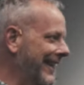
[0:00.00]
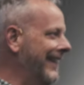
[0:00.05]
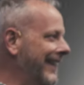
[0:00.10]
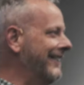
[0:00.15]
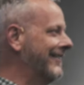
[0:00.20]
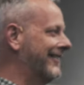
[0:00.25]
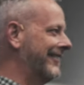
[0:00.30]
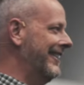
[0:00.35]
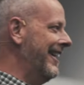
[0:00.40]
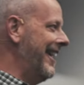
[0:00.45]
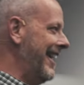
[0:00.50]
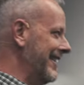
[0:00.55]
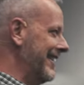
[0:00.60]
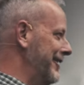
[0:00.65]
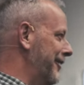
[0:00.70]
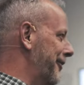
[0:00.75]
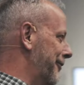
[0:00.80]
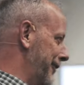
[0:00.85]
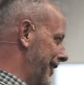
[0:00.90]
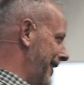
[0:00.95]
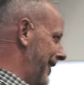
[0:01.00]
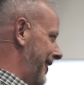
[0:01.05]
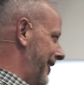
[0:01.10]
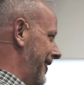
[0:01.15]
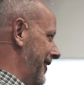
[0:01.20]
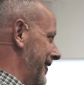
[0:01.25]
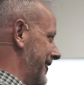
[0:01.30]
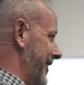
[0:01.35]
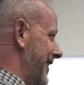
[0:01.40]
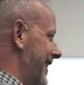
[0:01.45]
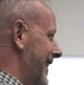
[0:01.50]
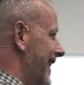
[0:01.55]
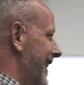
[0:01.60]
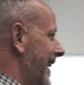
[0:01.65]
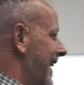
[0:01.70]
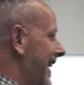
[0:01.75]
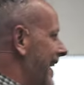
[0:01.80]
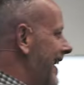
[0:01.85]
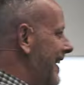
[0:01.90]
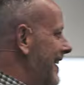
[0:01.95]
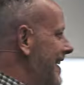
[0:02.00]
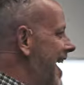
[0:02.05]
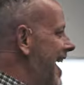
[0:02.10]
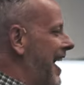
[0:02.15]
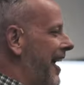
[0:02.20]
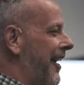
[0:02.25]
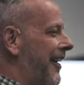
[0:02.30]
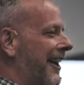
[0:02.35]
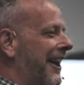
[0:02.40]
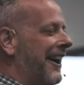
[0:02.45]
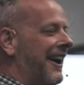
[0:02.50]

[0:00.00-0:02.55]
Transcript: It's not your fault. No.